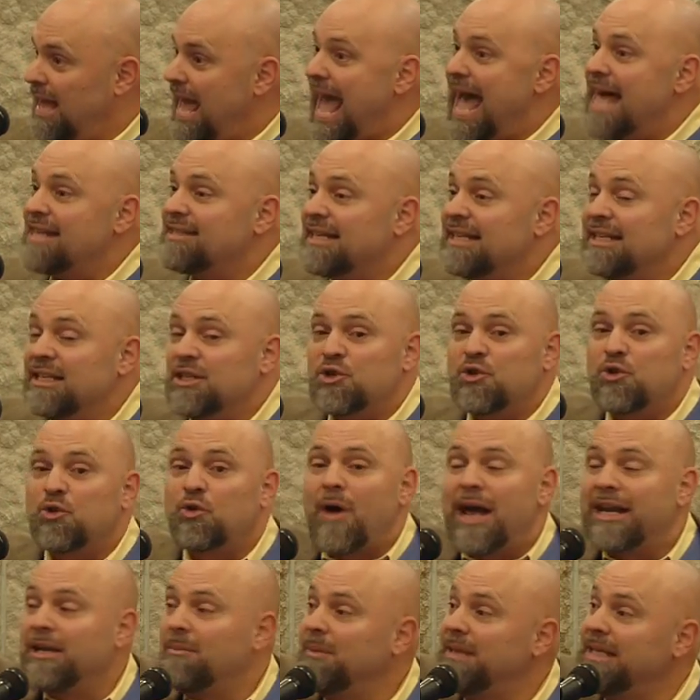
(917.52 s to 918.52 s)
has an
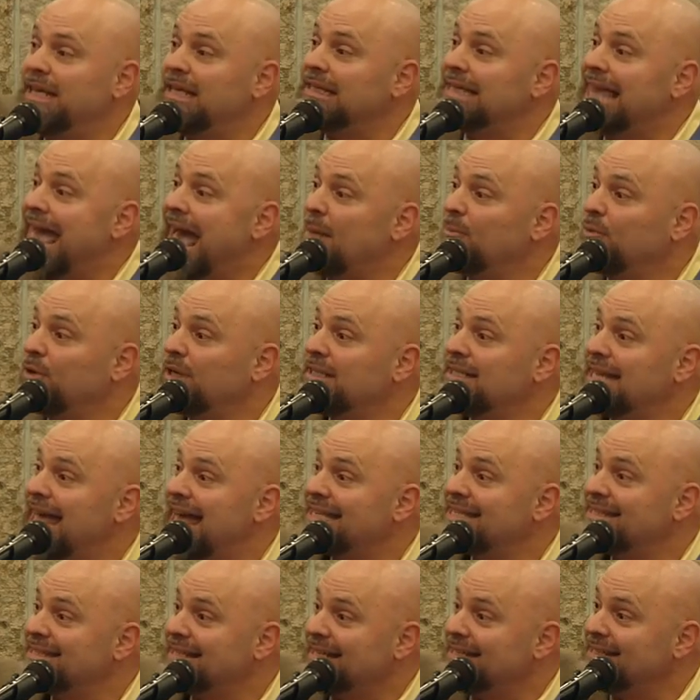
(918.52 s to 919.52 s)
incredibly elaborate
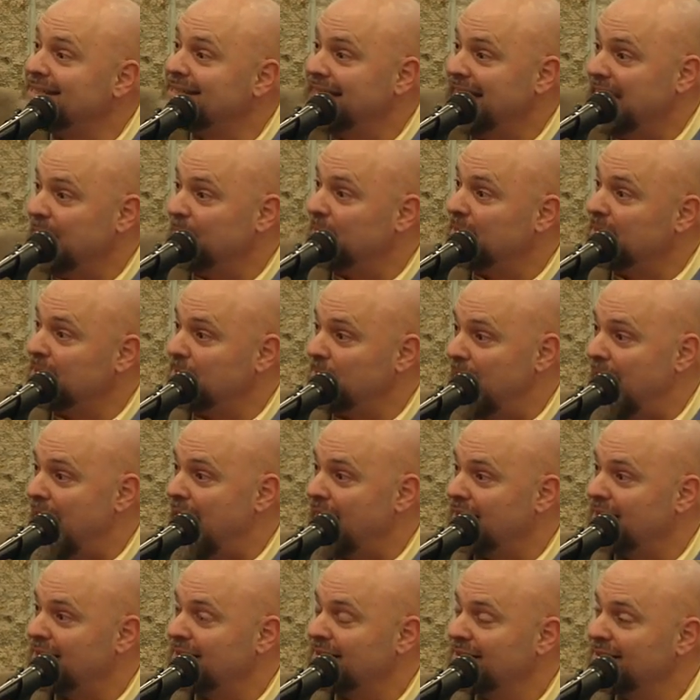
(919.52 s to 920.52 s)
testing scheme at the
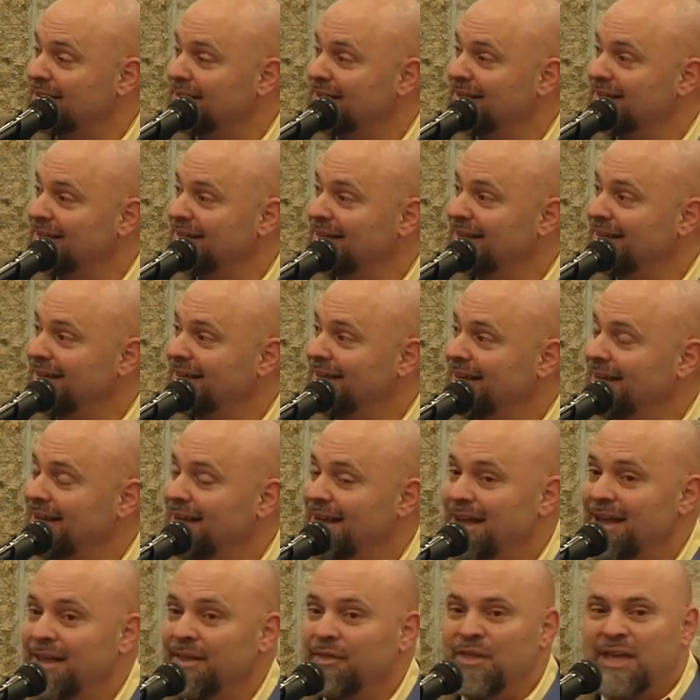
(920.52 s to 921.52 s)
back.
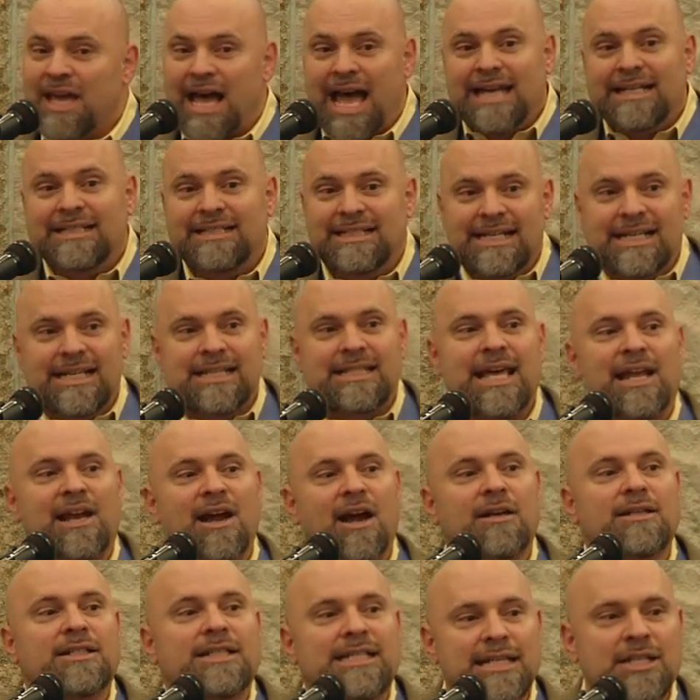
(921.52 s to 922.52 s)
The idea that
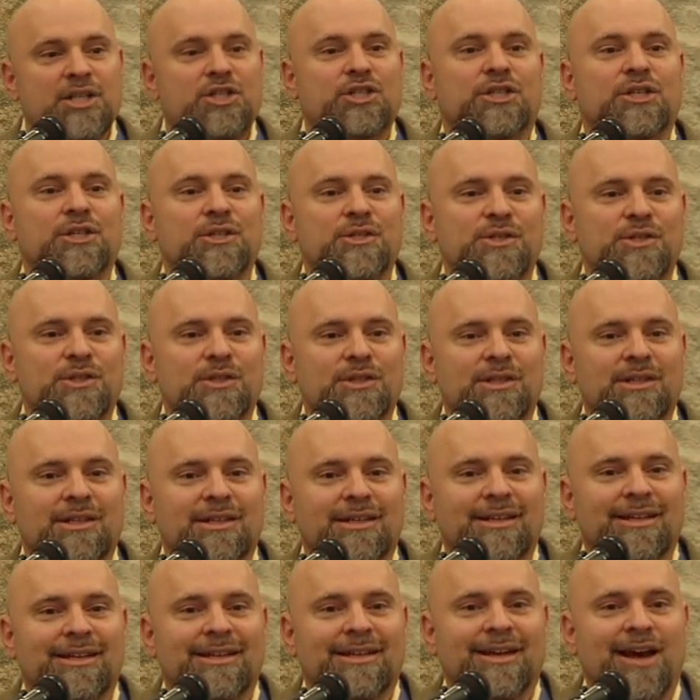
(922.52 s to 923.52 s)
our teachers
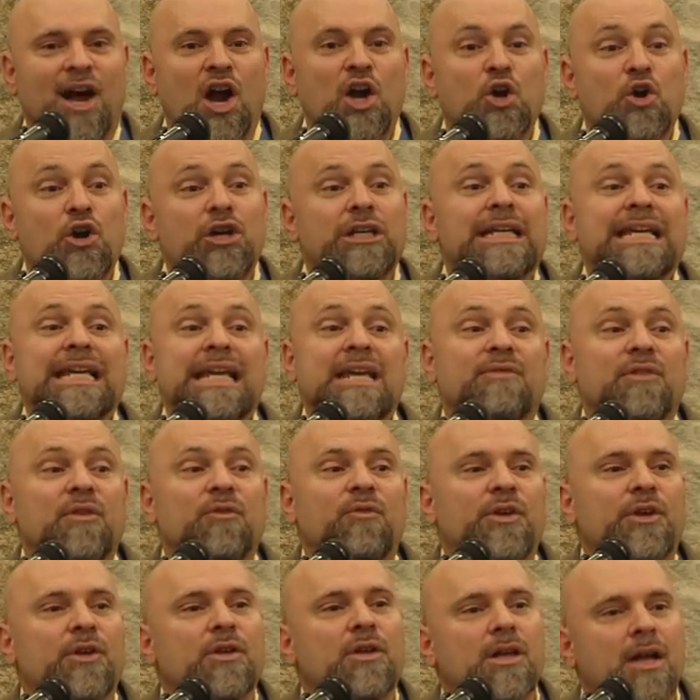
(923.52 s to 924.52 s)
are going to
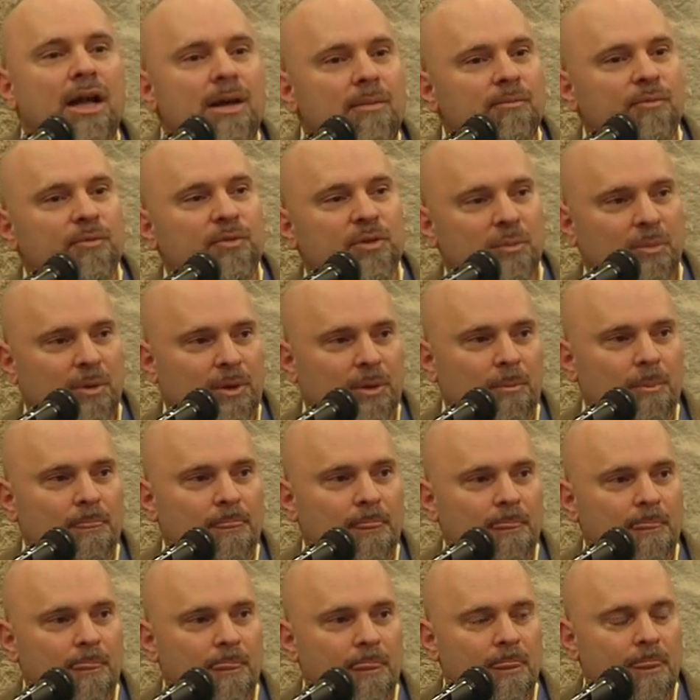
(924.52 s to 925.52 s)
even feel comfortable.
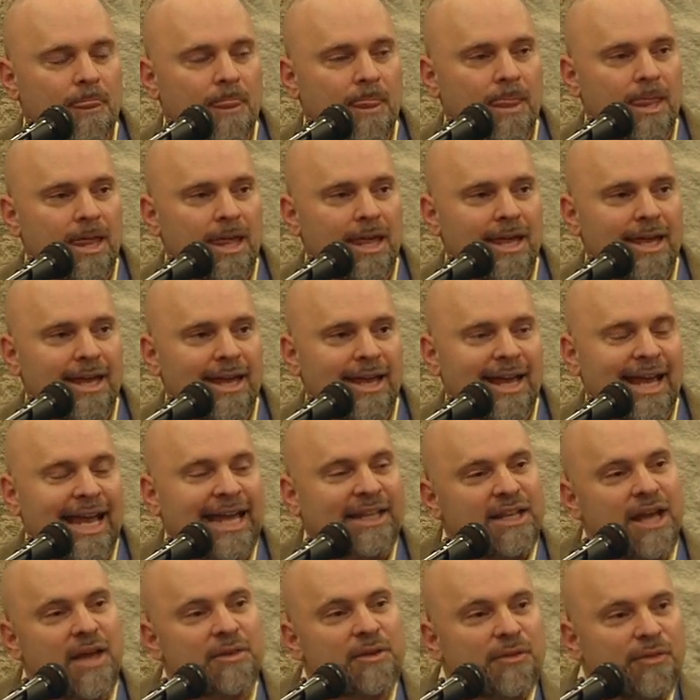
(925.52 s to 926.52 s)

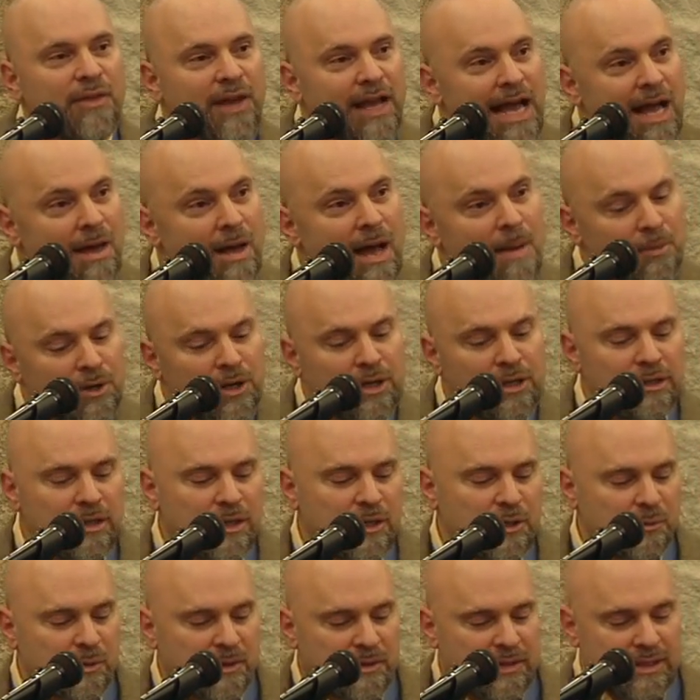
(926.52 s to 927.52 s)
And the other thing, I'm going to
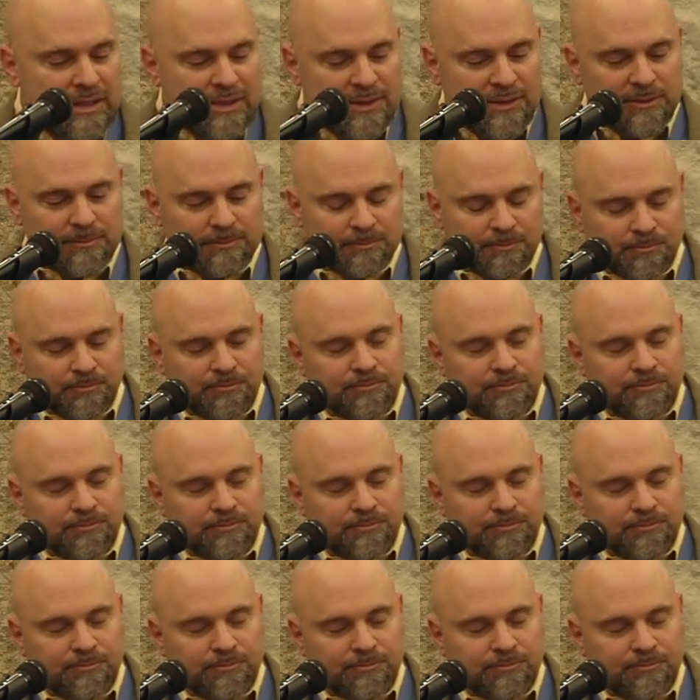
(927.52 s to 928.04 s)
close with this,